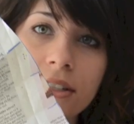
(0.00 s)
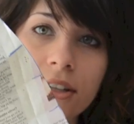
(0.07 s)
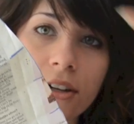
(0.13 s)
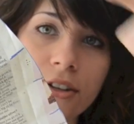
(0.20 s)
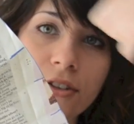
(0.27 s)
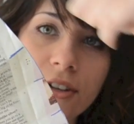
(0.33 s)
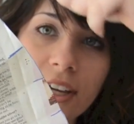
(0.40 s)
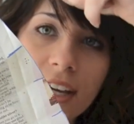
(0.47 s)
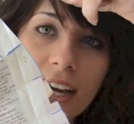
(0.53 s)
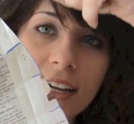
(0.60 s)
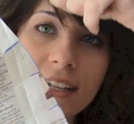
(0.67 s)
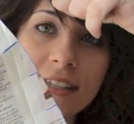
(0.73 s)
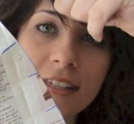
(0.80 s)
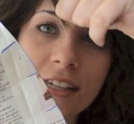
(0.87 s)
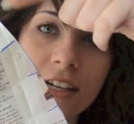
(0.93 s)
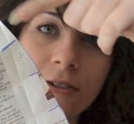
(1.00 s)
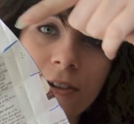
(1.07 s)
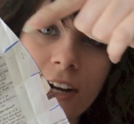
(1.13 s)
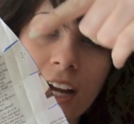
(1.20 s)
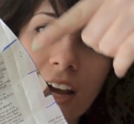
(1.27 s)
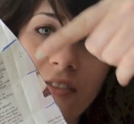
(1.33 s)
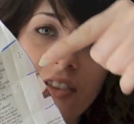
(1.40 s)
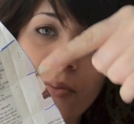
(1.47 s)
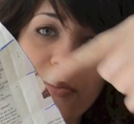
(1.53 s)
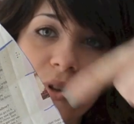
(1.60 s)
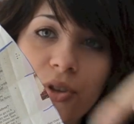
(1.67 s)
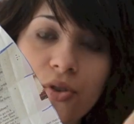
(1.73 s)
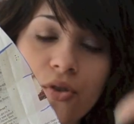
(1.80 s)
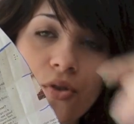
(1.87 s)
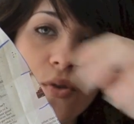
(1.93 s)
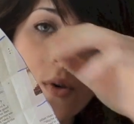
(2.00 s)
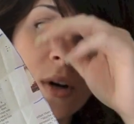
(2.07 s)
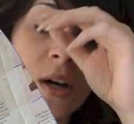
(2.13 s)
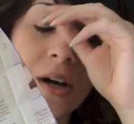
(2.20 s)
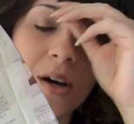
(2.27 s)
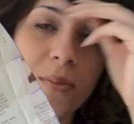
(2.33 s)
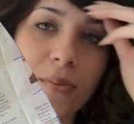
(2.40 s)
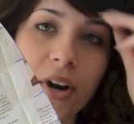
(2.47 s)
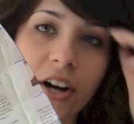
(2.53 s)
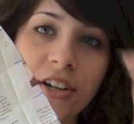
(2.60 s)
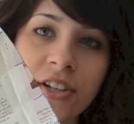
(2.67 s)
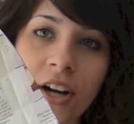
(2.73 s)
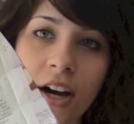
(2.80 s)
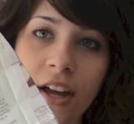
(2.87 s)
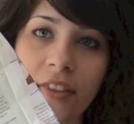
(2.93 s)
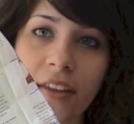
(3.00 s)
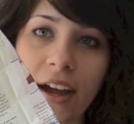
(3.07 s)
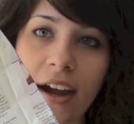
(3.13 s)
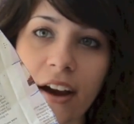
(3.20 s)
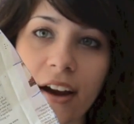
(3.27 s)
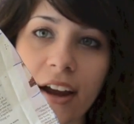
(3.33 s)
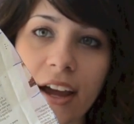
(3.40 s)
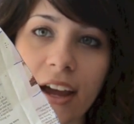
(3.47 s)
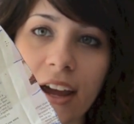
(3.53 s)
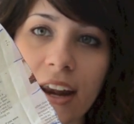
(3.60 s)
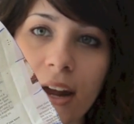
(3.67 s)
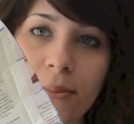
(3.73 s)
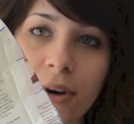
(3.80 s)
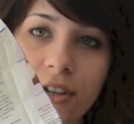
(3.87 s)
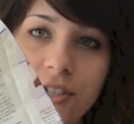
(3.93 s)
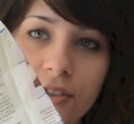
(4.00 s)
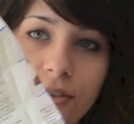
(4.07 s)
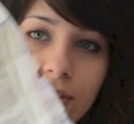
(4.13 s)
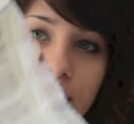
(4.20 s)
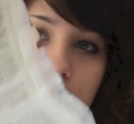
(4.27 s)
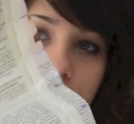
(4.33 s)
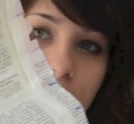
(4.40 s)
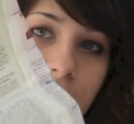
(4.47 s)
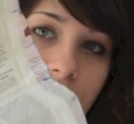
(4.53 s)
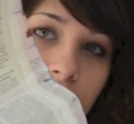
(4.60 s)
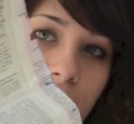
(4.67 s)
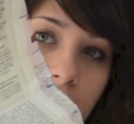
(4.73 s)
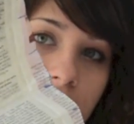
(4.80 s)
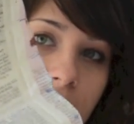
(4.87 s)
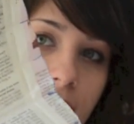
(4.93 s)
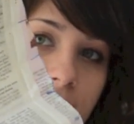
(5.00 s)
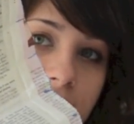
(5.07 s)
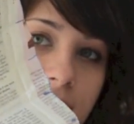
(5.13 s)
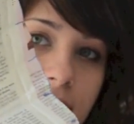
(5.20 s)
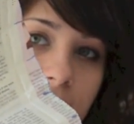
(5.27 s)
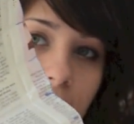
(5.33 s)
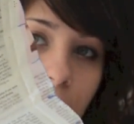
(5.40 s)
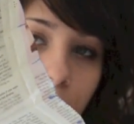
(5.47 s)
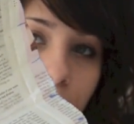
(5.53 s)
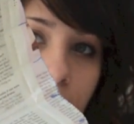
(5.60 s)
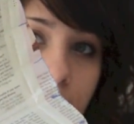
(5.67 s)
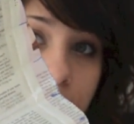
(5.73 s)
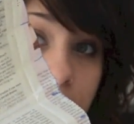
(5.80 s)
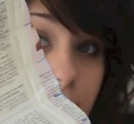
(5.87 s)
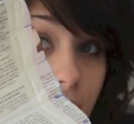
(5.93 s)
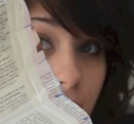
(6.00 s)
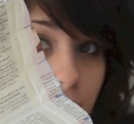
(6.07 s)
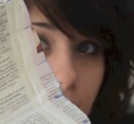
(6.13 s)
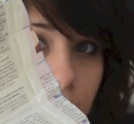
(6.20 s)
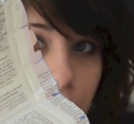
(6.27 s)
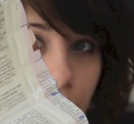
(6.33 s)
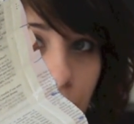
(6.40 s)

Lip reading: So you can kind of see where I have the blue marked on there, and I'm also going to do them on the inside ones as